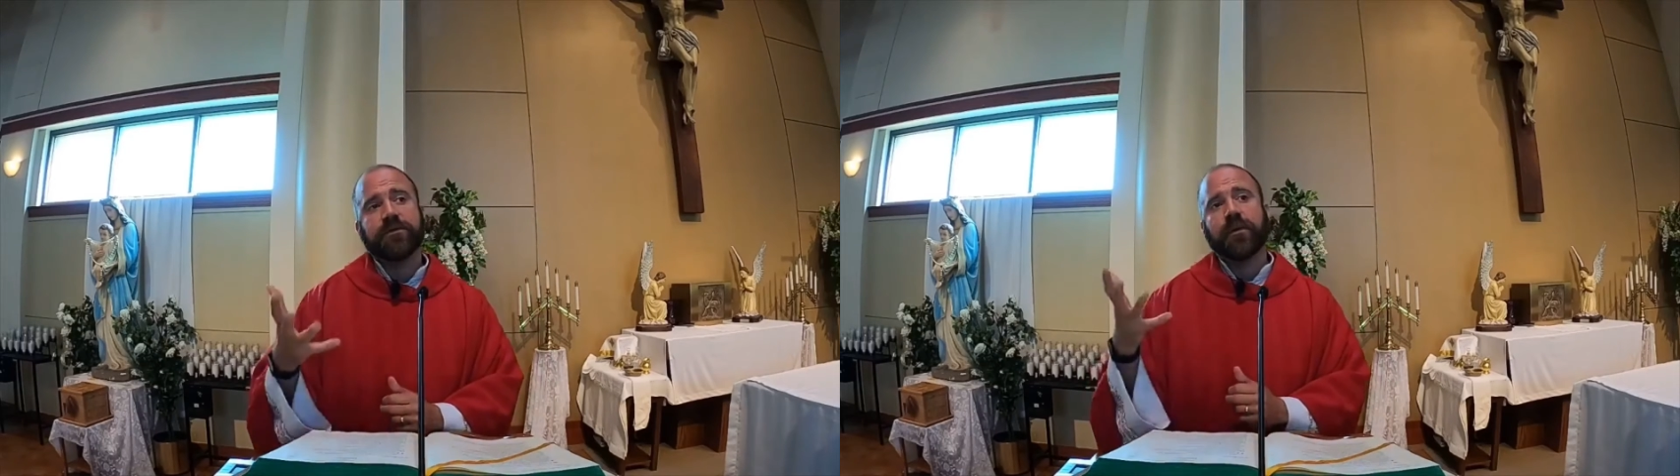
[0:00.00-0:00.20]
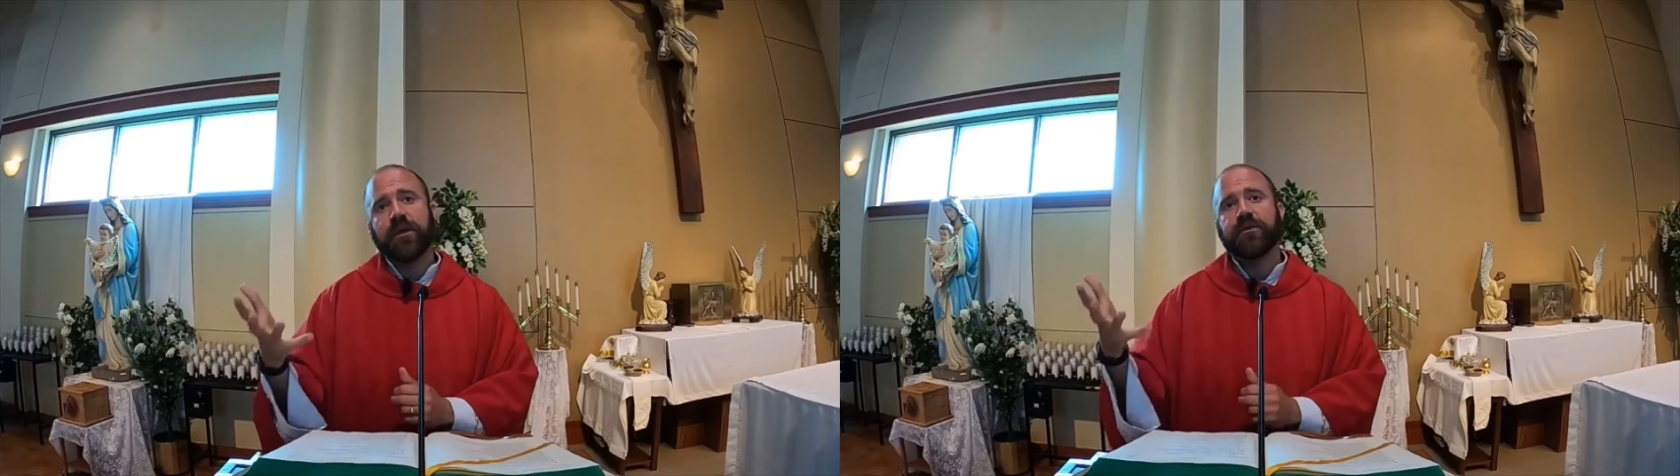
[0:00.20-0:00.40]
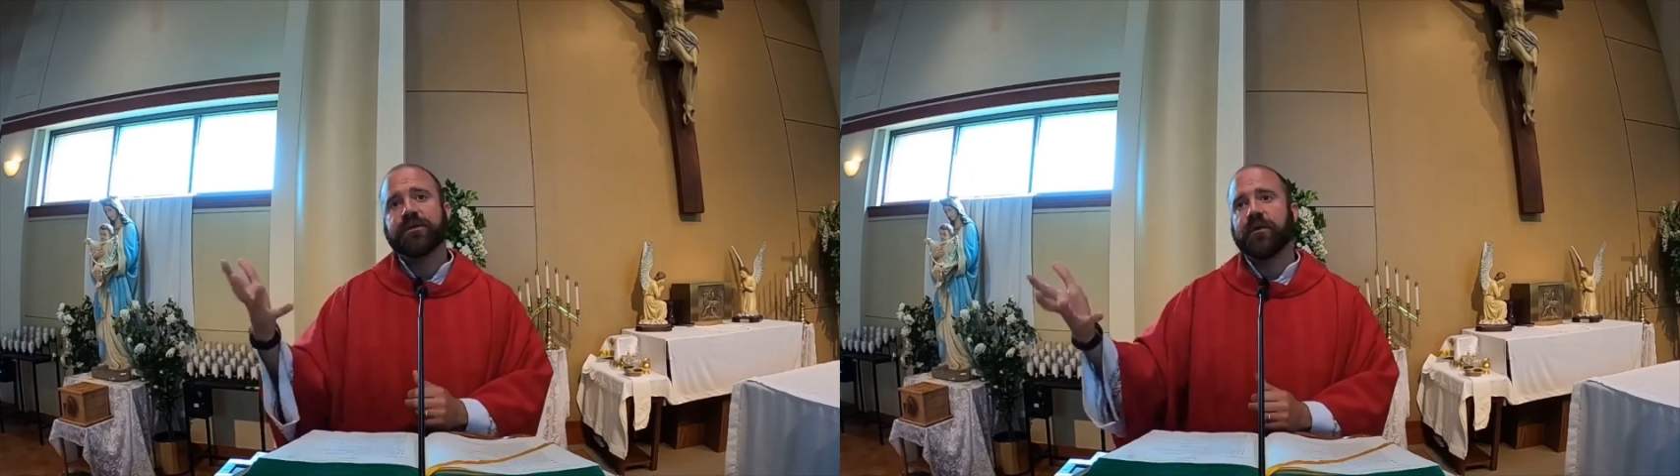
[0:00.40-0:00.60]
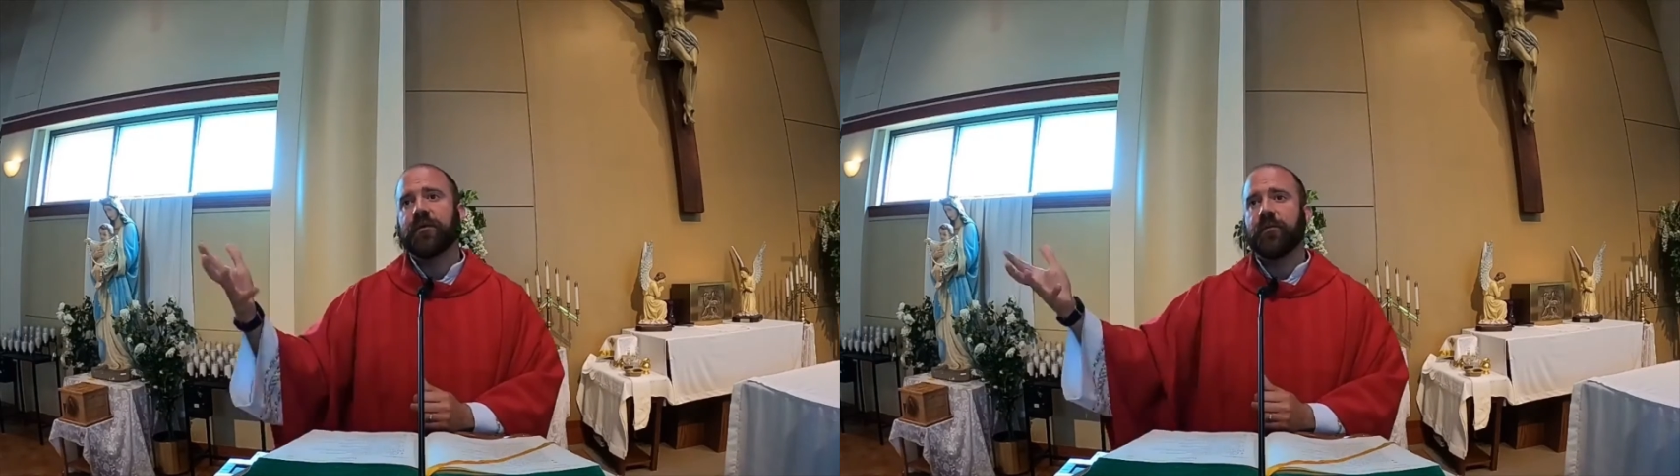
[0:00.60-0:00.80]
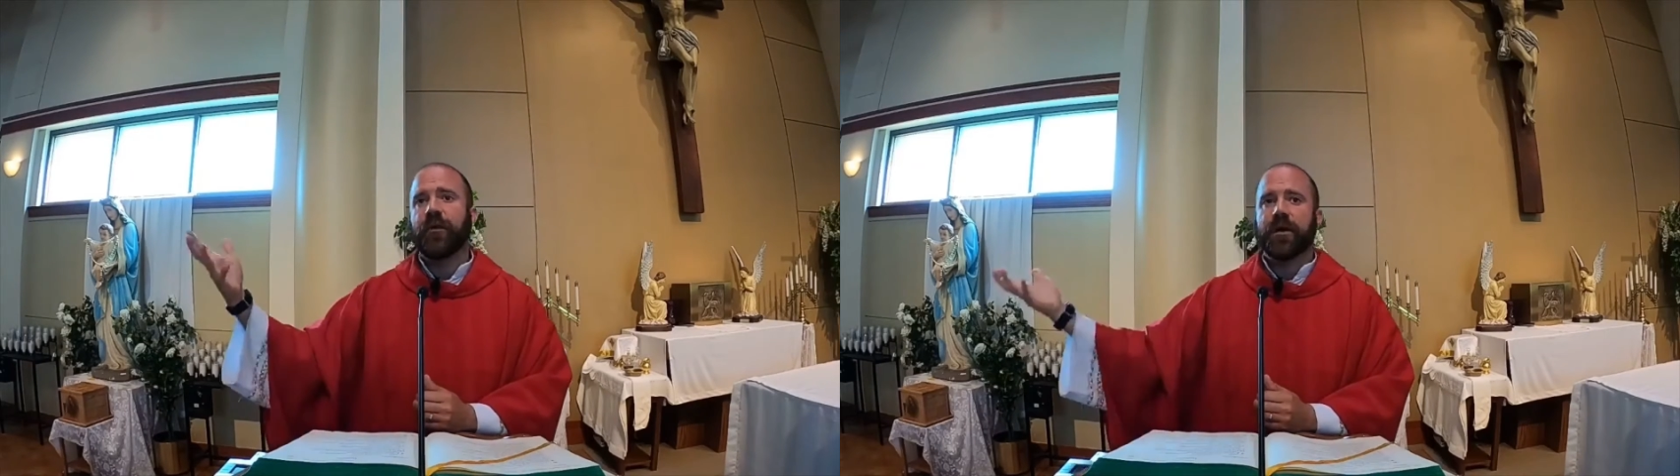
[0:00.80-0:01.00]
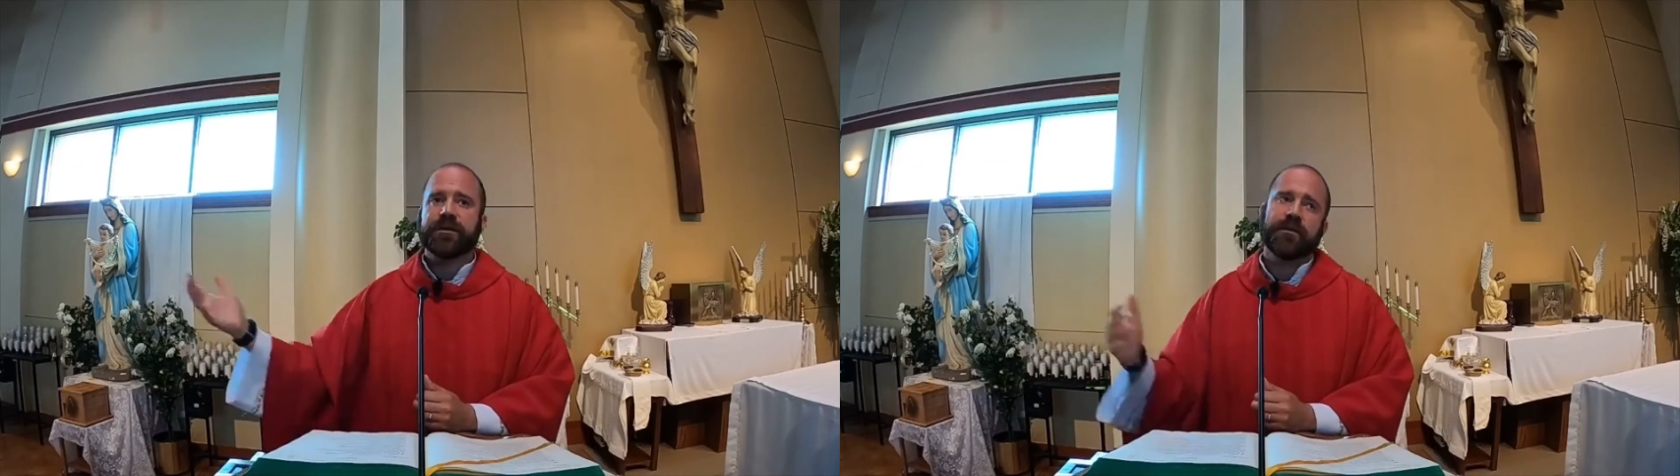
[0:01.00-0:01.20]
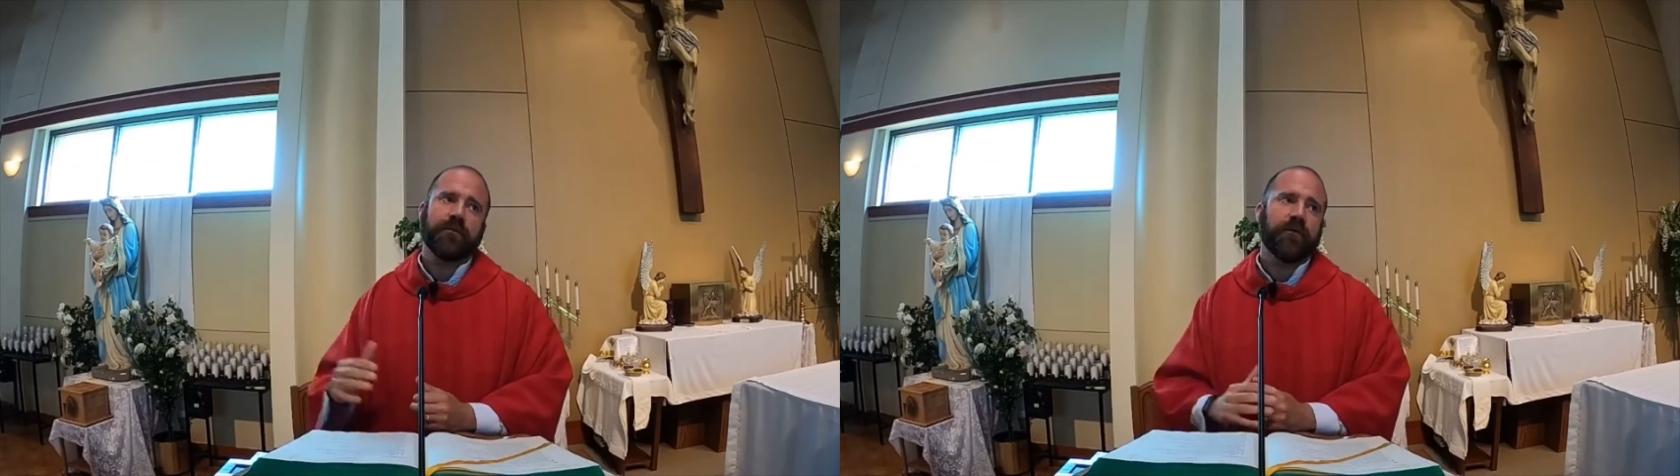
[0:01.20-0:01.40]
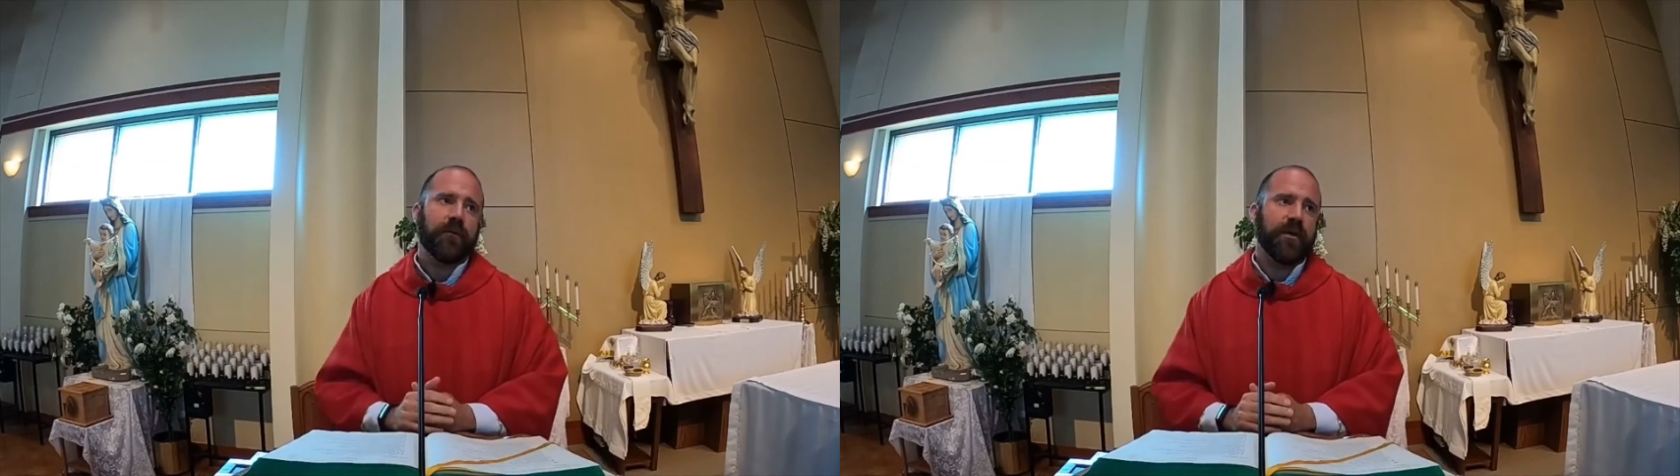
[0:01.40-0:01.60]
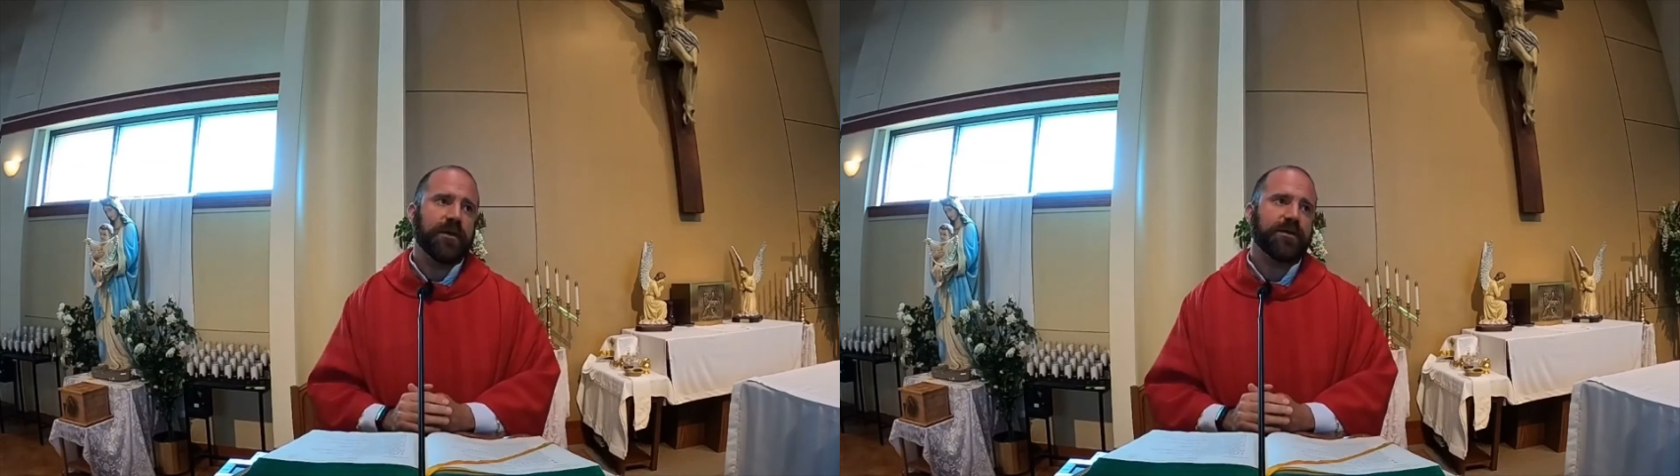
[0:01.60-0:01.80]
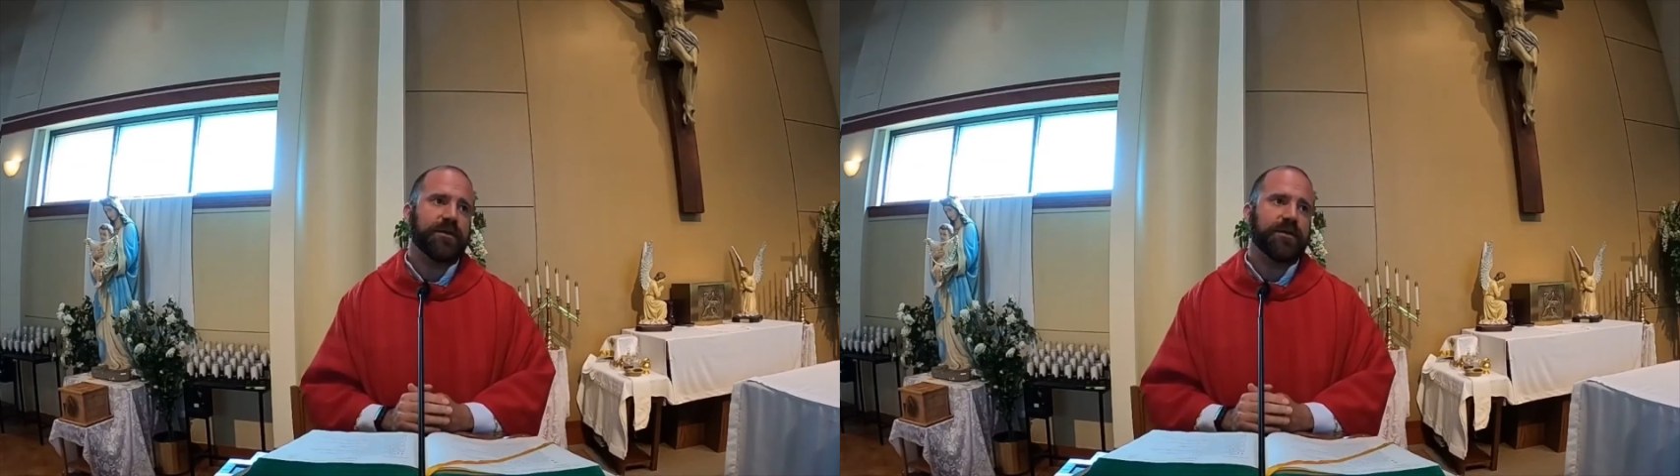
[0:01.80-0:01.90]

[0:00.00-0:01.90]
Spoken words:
were used during the Protestant Reformation.